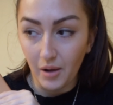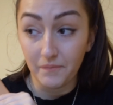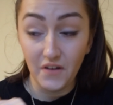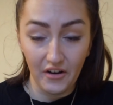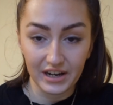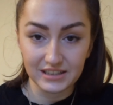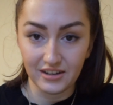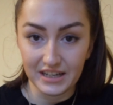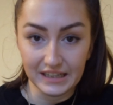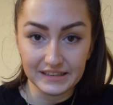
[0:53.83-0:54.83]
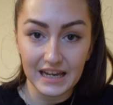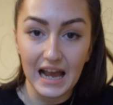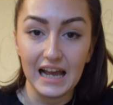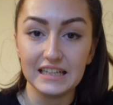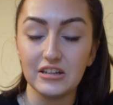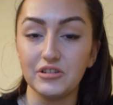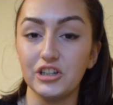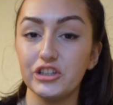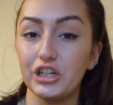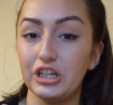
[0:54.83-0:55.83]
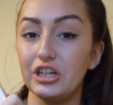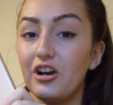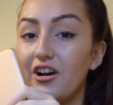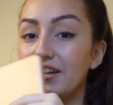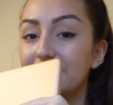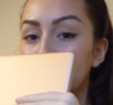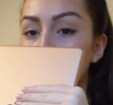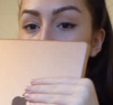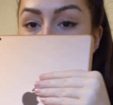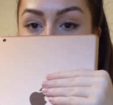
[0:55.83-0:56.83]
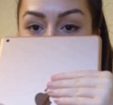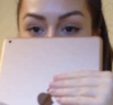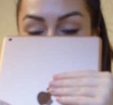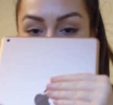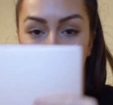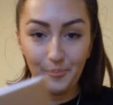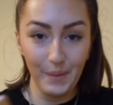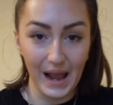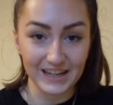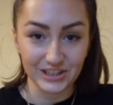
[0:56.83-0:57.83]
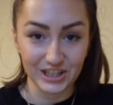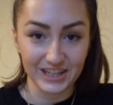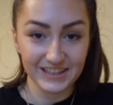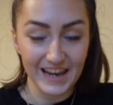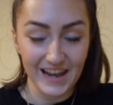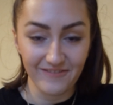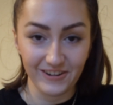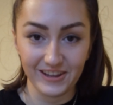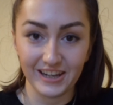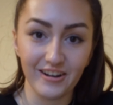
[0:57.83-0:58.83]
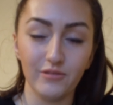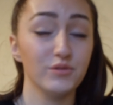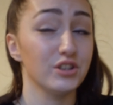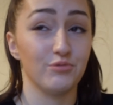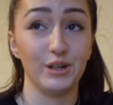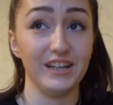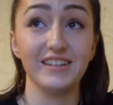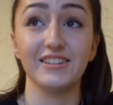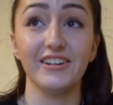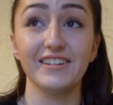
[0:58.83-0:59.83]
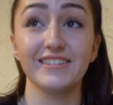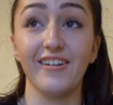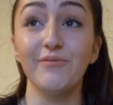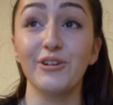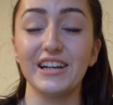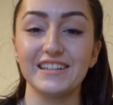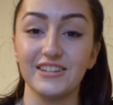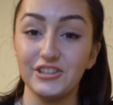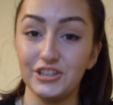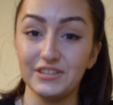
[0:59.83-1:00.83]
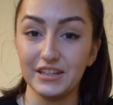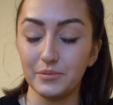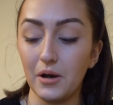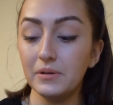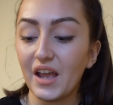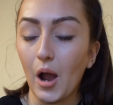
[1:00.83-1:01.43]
I'm very excited, and I'm going to show you guys the whole unpackaging and everything. I'm just really excited. I'm really excited to use it as well.